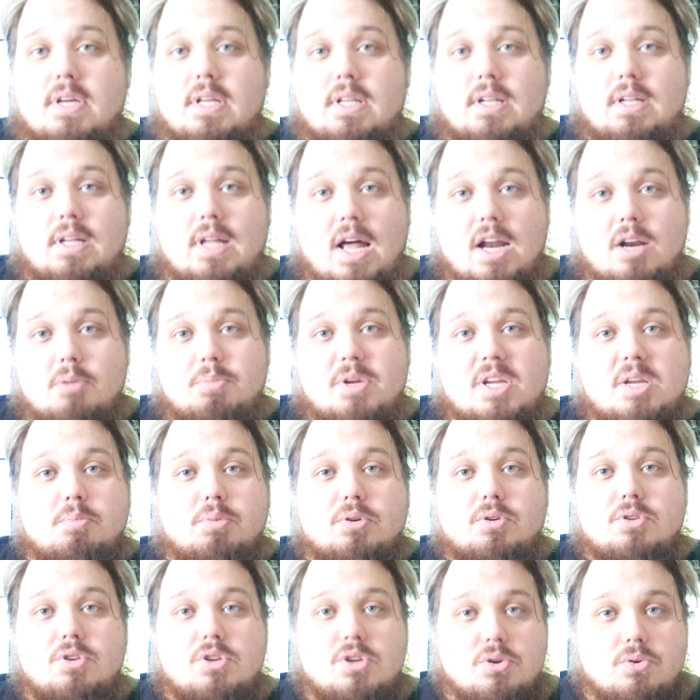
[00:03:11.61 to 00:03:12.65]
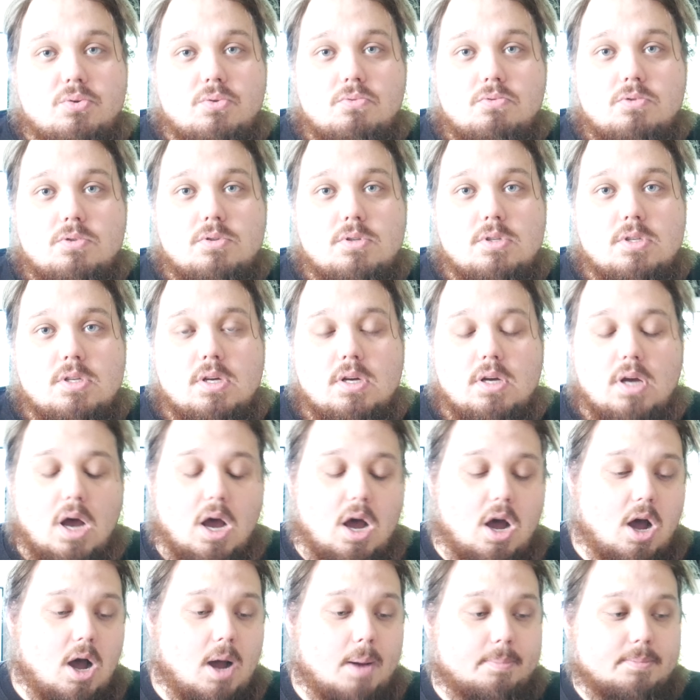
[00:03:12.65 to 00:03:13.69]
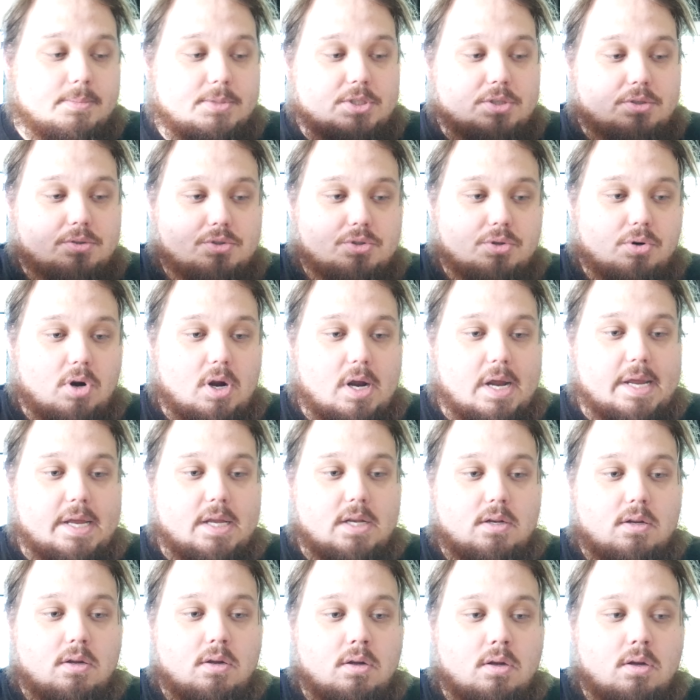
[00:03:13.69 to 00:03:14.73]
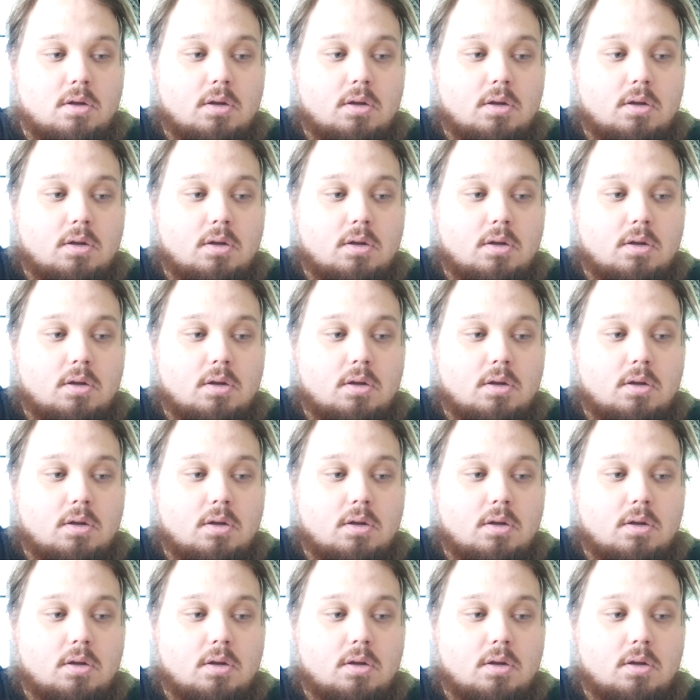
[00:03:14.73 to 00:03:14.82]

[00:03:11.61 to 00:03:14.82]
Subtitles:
that a lot of people use to try and